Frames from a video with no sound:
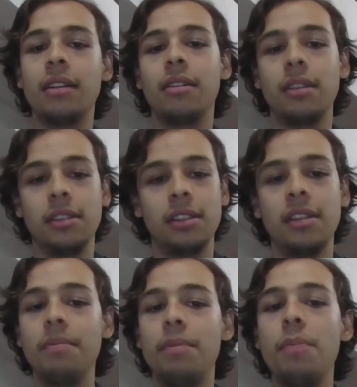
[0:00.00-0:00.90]
because
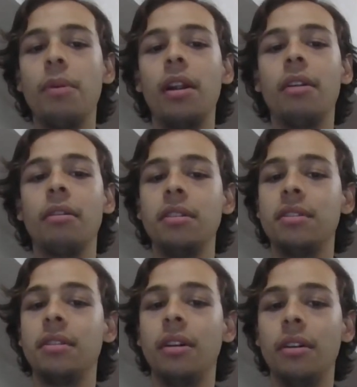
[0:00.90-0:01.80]
some people are going
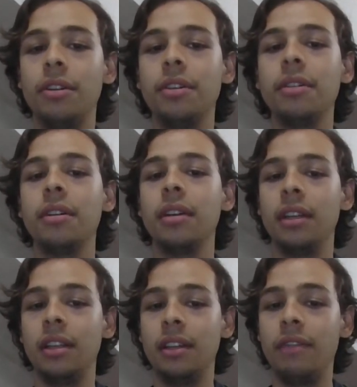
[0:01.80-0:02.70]
to hurt you
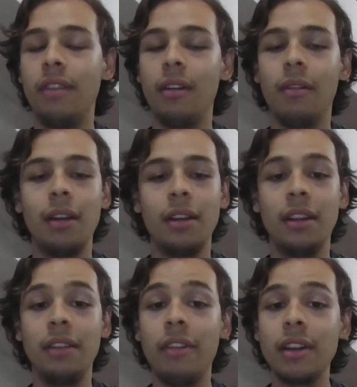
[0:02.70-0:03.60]
in
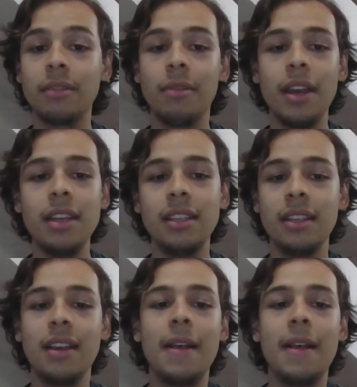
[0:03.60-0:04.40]
different ways,